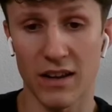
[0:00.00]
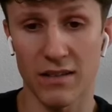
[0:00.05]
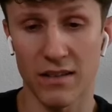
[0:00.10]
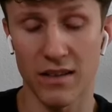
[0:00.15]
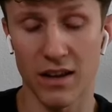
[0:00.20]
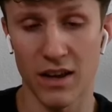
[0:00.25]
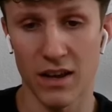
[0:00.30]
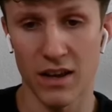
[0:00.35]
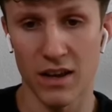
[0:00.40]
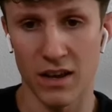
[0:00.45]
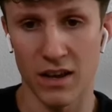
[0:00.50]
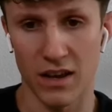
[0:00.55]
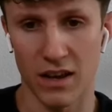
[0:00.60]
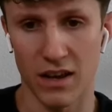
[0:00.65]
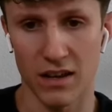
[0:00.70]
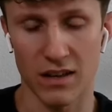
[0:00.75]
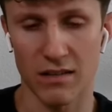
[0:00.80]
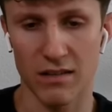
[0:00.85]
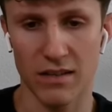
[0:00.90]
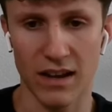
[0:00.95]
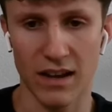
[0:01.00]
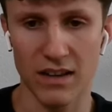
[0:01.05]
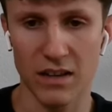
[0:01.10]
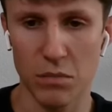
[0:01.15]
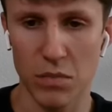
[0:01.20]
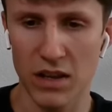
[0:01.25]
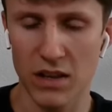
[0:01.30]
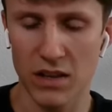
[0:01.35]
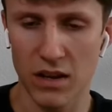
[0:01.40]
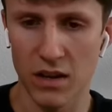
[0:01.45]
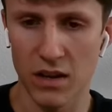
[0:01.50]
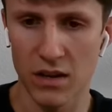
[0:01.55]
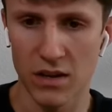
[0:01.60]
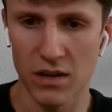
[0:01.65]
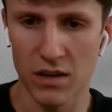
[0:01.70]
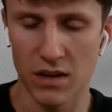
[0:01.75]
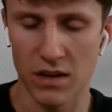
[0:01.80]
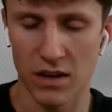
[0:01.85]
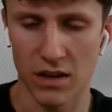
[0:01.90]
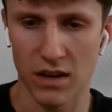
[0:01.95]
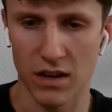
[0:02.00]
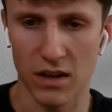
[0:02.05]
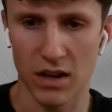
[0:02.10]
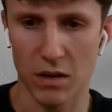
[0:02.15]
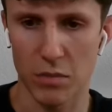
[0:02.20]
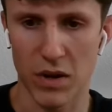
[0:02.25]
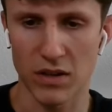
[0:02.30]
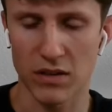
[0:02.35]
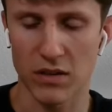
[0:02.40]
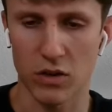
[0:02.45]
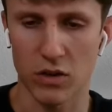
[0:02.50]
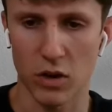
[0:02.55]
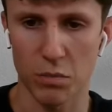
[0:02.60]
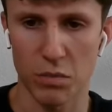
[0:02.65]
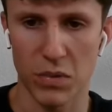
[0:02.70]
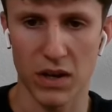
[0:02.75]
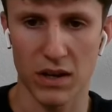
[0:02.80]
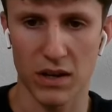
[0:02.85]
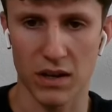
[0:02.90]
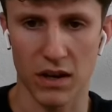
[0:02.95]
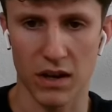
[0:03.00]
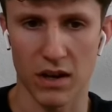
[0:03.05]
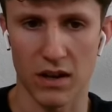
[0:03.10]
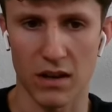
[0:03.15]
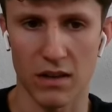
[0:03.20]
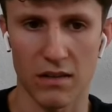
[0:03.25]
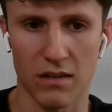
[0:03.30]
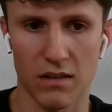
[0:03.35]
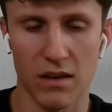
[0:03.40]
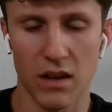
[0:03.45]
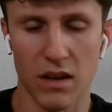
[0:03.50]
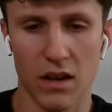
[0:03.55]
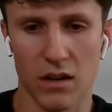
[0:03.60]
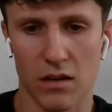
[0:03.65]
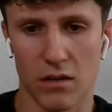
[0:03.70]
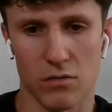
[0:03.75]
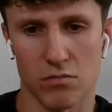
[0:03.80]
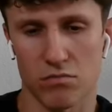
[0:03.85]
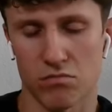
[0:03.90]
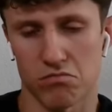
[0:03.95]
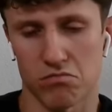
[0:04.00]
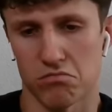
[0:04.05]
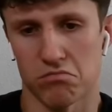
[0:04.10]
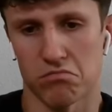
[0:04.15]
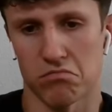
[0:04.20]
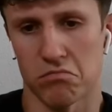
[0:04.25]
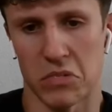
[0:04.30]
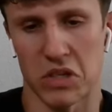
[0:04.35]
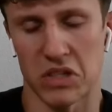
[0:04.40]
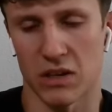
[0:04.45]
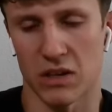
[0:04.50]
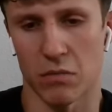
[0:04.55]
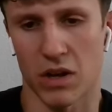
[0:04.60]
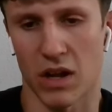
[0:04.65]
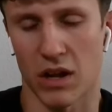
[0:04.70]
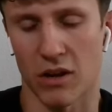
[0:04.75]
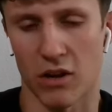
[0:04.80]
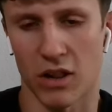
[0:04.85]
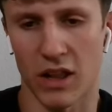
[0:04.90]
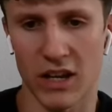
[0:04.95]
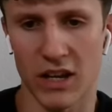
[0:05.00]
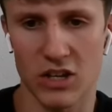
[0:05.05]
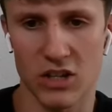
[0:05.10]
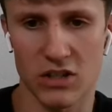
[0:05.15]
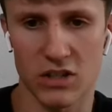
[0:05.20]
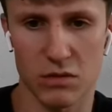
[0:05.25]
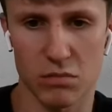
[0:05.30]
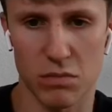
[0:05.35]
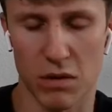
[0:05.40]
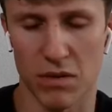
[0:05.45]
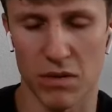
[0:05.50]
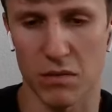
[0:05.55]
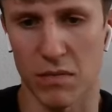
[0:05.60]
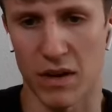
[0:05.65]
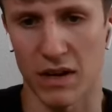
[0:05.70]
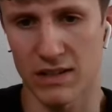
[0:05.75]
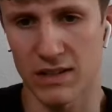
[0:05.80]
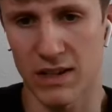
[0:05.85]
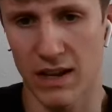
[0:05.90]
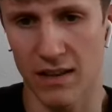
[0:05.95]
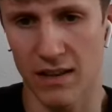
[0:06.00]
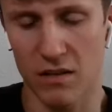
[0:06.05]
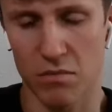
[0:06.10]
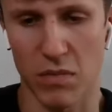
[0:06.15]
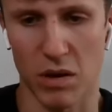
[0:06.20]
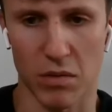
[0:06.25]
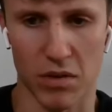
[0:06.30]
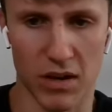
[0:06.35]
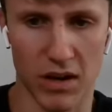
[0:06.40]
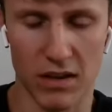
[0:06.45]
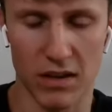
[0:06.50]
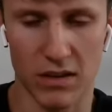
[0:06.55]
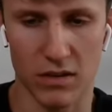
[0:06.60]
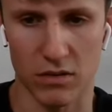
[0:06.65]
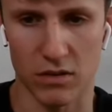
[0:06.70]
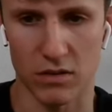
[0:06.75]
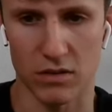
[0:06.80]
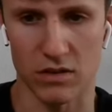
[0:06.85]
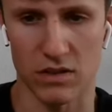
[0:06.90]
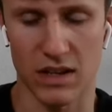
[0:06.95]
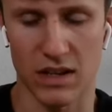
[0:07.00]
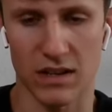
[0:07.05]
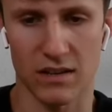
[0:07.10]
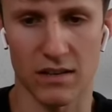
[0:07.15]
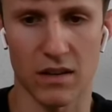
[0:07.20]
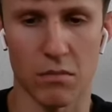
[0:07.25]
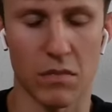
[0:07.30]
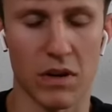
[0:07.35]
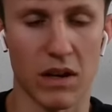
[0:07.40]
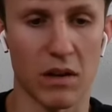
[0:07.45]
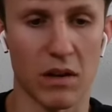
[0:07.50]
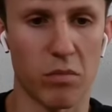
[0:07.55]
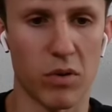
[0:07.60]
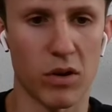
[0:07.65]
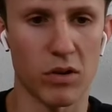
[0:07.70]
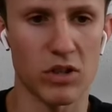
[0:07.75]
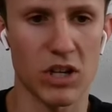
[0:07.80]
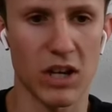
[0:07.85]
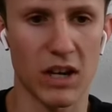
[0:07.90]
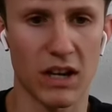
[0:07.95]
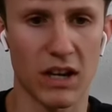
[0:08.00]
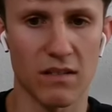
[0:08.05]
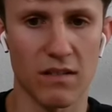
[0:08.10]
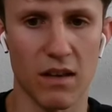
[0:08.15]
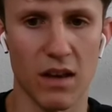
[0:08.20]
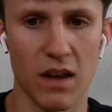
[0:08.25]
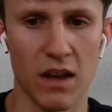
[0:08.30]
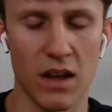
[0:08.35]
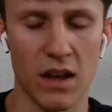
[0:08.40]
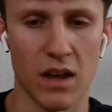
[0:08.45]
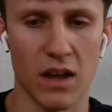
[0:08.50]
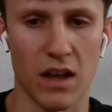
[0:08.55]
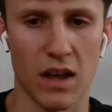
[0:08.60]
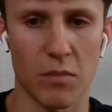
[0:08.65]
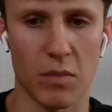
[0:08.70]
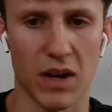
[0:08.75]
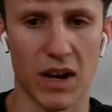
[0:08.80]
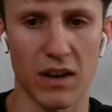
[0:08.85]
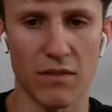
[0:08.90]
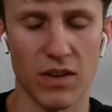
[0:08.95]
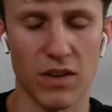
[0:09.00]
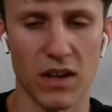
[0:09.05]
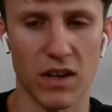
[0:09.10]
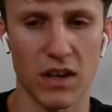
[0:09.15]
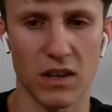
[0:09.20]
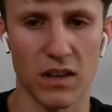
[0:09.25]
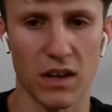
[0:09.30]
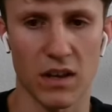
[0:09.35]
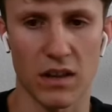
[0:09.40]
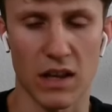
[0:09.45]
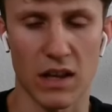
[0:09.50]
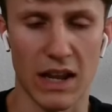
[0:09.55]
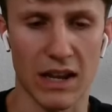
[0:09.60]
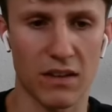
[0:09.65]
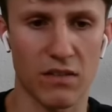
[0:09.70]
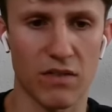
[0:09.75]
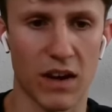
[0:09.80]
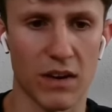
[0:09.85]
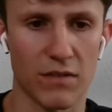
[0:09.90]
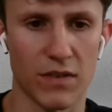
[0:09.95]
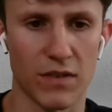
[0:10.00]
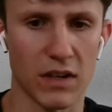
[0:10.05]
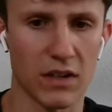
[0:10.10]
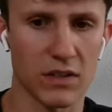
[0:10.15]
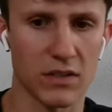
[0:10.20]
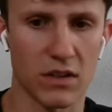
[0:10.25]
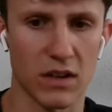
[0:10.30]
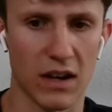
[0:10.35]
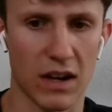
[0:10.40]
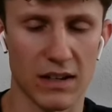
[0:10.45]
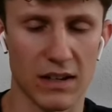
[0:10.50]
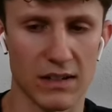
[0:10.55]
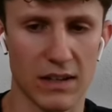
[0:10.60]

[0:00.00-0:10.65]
at least uh, discuss a bit uh, about the topic and see in some calculations, maybe it makes sense, maybe not, or to start some little projects. Uh, but I think in the, in the next five years or